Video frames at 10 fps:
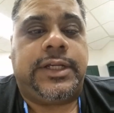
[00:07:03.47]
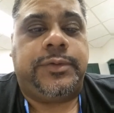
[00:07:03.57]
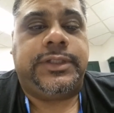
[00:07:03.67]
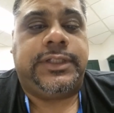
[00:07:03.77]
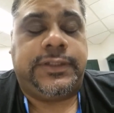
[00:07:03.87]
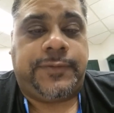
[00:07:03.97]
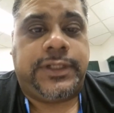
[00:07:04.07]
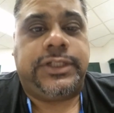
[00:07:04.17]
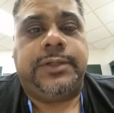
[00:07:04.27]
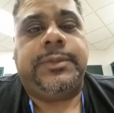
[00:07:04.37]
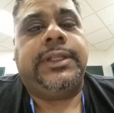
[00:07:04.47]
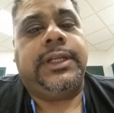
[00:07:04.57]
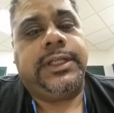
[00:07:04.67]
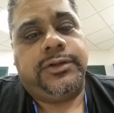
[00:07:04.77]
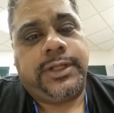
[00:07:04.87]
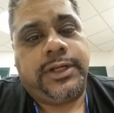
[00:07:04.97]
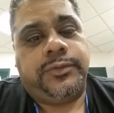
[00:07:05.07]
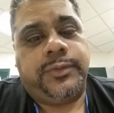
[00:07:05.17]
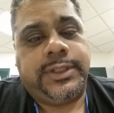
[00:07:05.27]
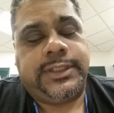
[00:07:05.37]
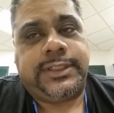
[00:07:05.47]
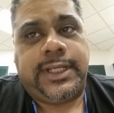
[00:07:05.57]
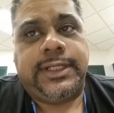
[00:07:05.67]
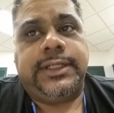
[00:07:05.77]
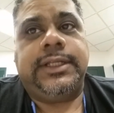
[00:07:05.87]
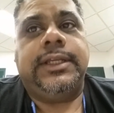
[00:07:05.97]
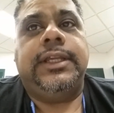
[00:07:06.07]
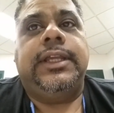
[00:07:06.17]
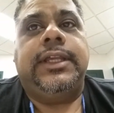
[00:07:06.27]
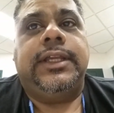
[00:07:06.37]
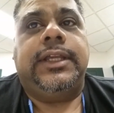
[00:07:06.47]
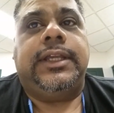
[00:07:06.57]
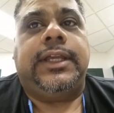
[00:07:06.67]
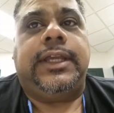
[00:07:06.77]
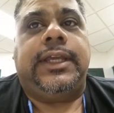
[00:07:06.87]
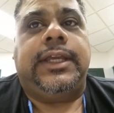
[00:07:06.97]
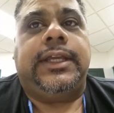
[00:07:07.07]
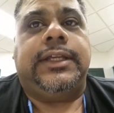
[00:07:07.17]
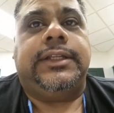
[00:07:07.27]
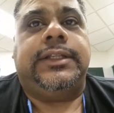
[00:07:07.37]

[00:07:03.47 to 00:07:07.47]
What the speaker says: disfellowshipped, and then a year later reinstated, and